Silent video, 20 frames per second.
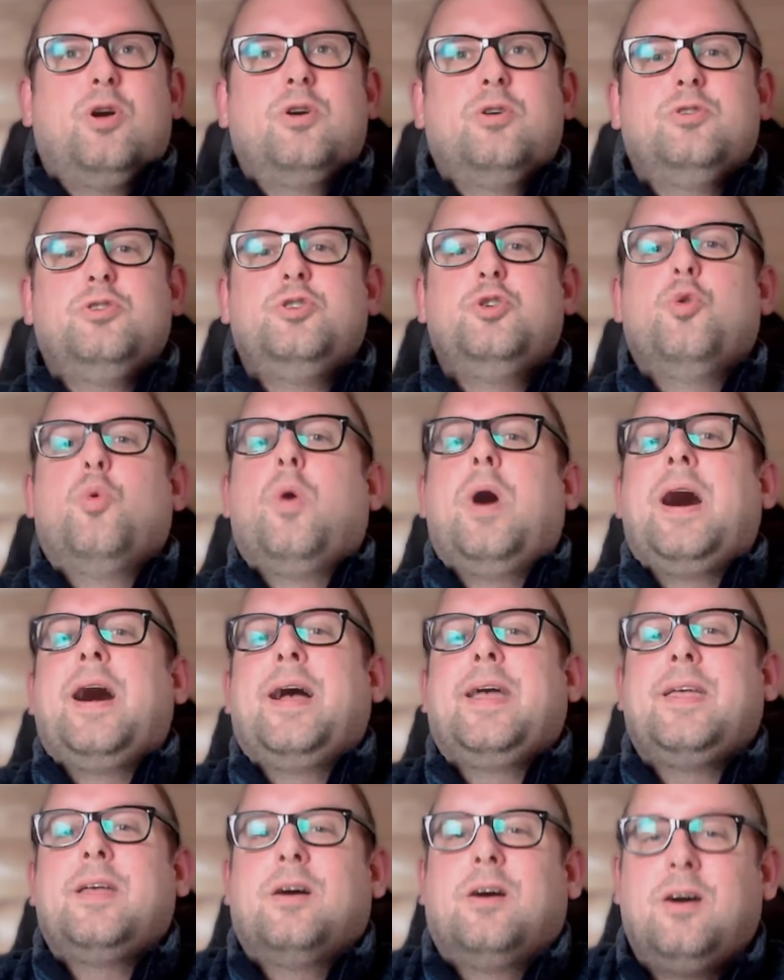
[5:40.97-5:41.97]
own
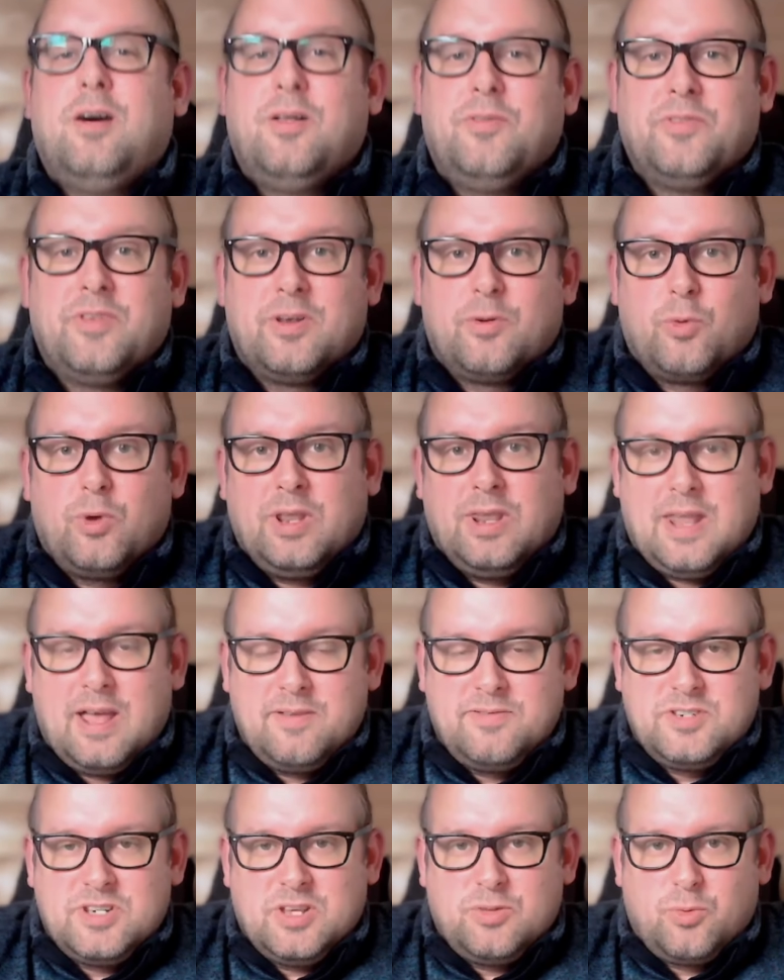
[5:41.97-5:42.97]
UI on the
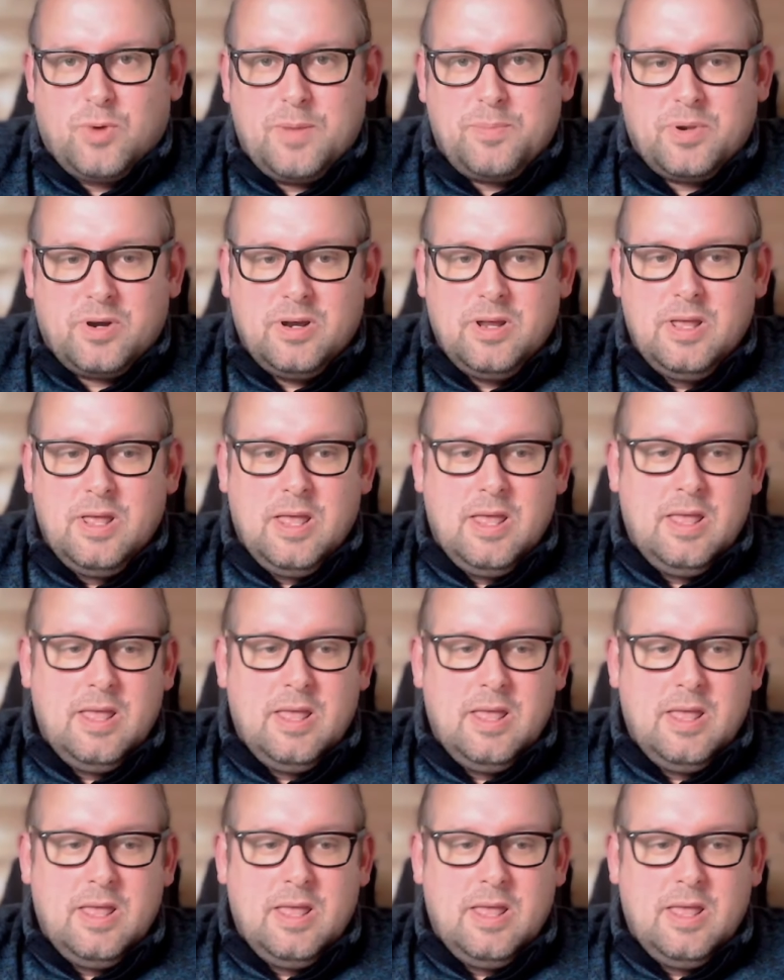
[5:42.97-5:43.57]
live chat wrapper.